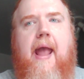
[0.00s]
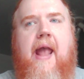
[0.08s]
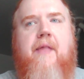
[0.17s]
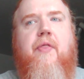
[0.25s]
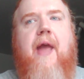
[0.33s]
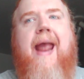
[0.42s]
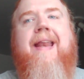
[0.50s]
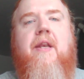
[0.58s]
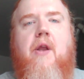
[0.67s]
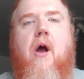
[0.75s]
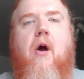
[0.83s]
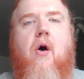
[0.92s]
and they
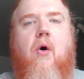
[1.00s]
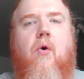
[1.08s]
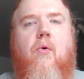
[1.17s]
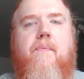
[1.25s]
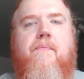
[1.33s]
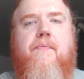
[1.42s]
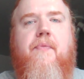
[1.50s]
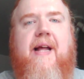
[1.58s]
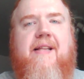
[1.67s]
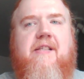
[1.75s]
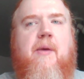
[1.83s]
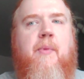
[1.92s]
know
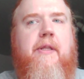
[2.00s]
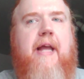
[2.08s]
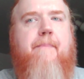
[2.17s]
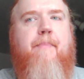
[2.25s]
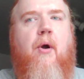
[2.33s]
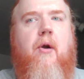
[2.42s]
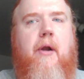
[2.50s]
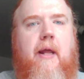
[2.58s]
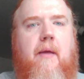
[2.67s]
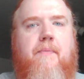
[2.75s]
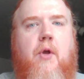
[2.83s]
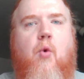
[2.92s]
that someone like
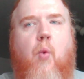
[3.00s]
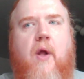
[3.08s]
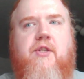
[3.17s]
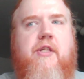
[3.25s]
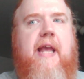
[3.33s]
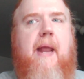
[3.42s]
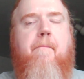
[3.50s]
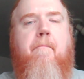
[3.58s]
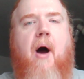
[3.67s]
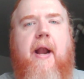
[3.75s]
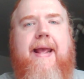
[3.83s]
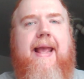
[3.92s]
Bernie, who wants to get
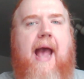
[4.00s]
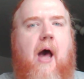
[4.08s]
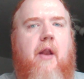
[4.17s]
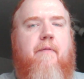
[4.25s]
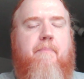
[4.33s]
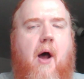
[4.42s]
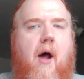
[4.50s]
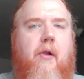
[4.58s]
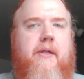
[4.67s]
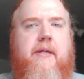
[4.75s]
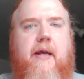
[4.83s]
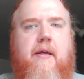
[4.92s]
money out of
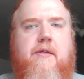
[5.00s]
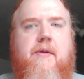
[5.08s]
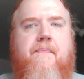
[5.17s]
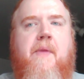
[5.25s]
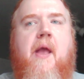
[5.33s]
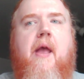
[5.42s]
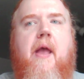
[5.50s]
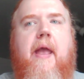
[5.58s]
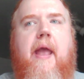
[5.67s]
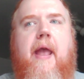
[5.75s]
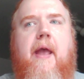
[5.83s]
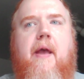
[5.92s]
politics
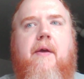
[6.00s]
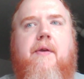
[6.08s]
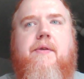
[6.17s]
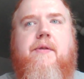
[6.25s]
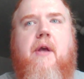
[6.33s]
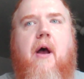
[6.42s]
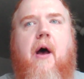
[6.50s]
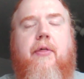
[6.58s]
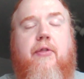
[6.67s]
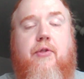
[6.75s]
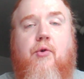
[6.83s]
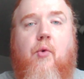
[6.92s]
is a
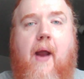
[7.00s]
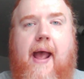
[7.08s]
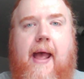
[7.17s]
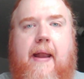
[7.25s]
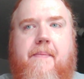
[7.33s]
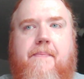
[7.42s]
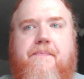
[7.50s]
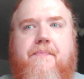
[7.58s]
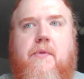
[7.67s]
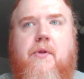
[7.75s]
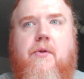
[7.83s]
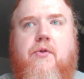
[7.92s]
threat
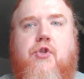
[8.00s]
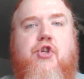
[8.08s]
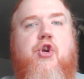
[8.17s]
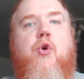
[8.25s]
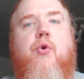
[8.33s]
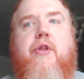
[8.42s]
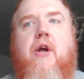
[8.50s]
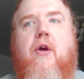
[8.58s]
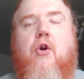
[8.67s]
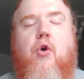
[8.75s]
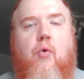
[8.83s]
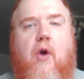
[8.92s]
to
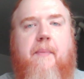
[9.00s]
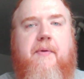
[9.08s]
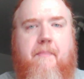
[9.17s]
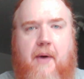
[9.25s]
their corrupt